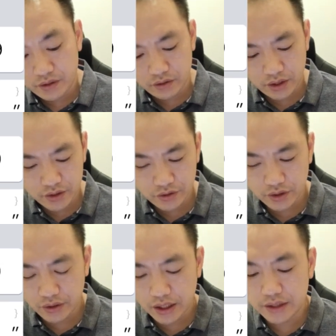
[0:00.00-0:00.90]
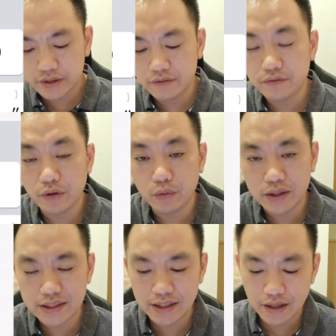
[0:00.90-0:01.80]
Okay, so they were asking for
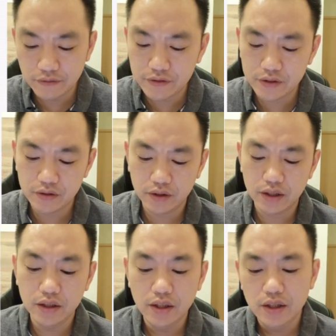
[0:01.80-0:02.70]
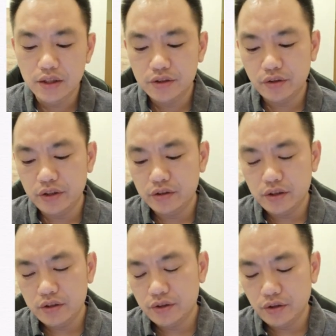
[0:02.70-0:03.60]
what's left. Okay, so
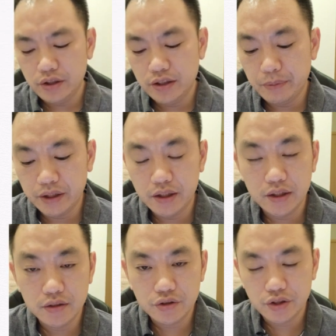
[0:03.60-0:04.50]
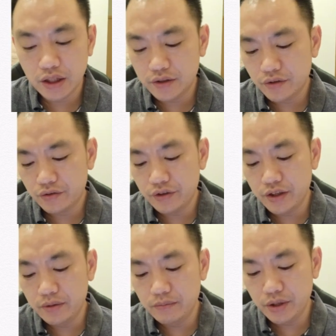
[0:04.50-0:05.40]
in the beginning she has
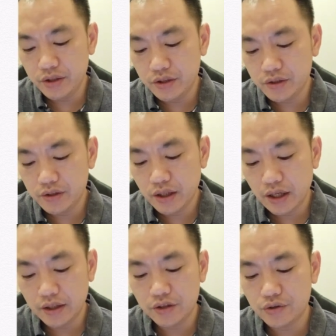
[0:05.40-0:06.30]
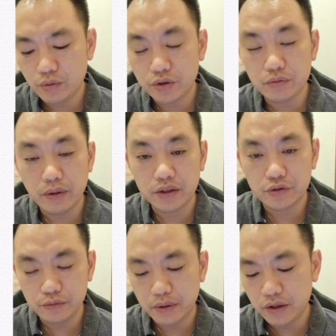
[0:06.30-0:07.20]
3 meters, and then she want to make
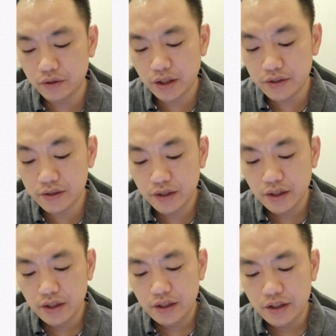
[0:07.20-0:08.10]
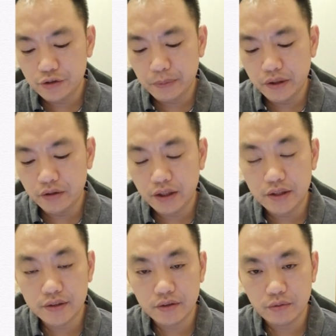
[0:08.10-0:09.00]
2 pillowcases. Each
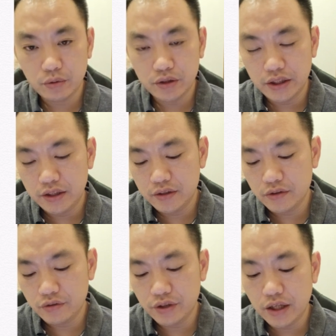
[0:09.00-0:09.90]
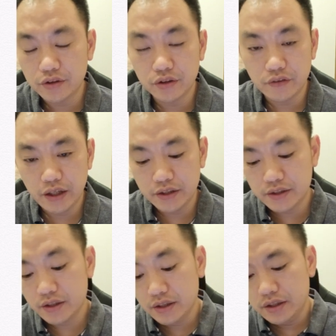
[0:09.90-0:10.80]
pillowcase will need 3 out of
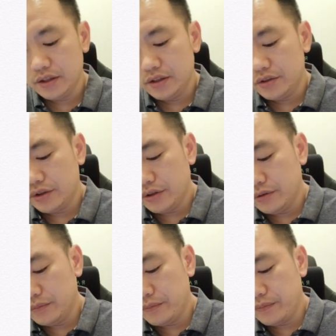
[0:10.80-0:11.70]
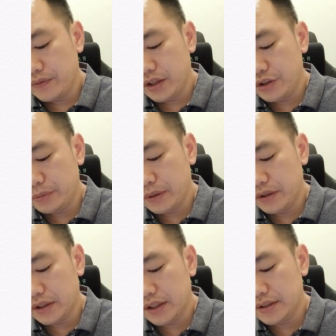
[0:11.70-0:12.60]
8. So each
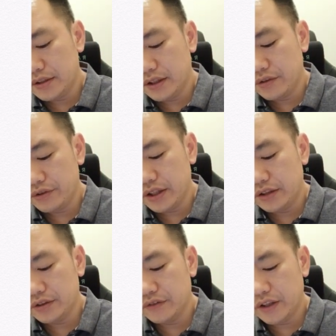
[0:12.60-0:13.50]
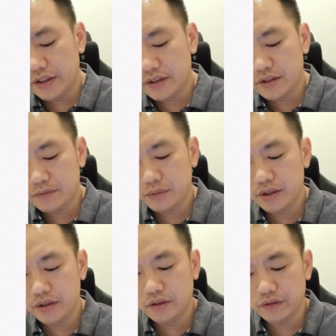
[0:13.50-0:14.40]
pillowcase needs 3 out of 8
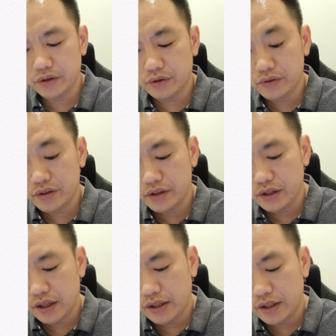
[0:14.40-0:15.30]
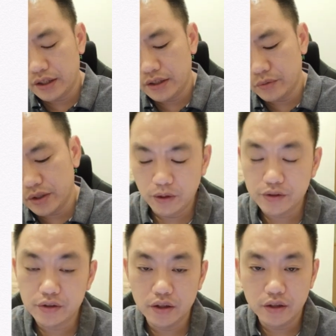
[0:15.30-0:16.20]
meters of clothes, and then there
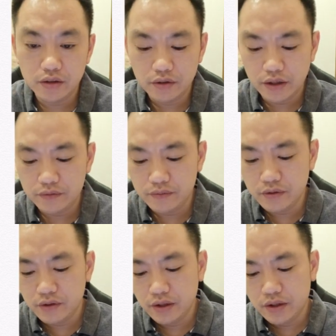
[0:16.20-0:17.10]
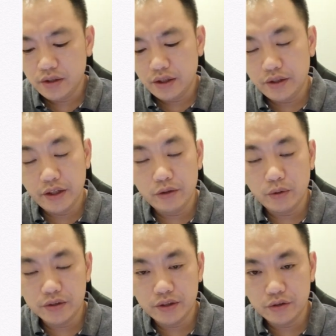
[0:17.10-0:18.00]
was there
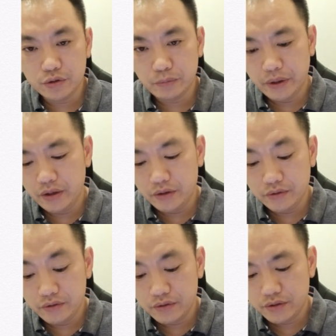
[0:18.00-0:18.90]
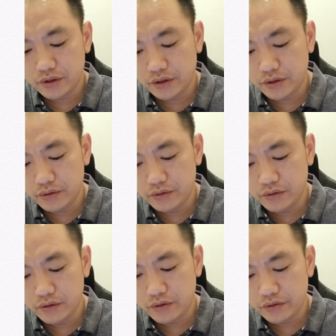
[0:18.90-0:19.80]
was 2 pillow. So
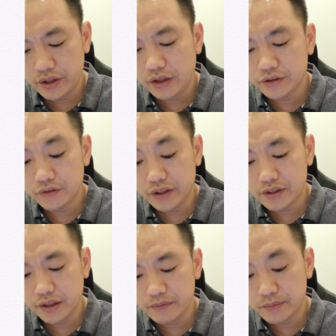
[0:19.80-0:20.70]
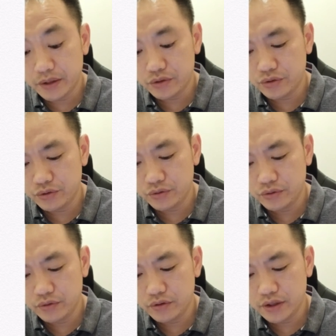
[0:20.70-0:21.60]
3 out of 8 times by
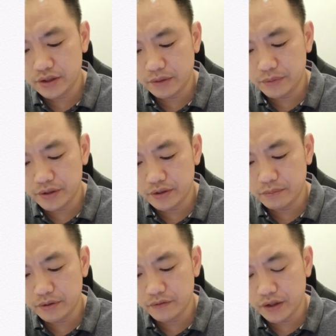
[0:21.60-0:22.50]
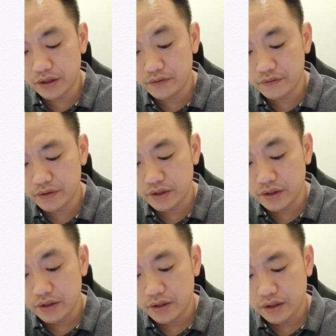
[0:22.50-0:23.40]
2. This can be simplified.
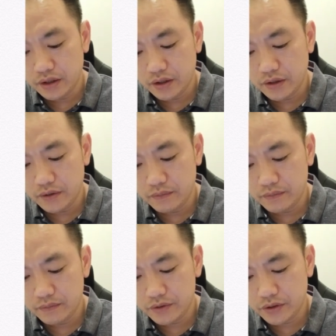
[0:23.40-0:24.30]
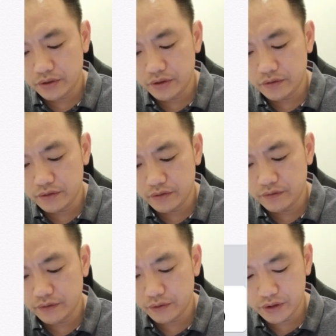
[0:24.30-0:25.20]

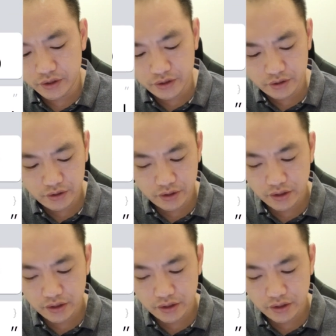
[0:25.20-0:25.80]
4 here.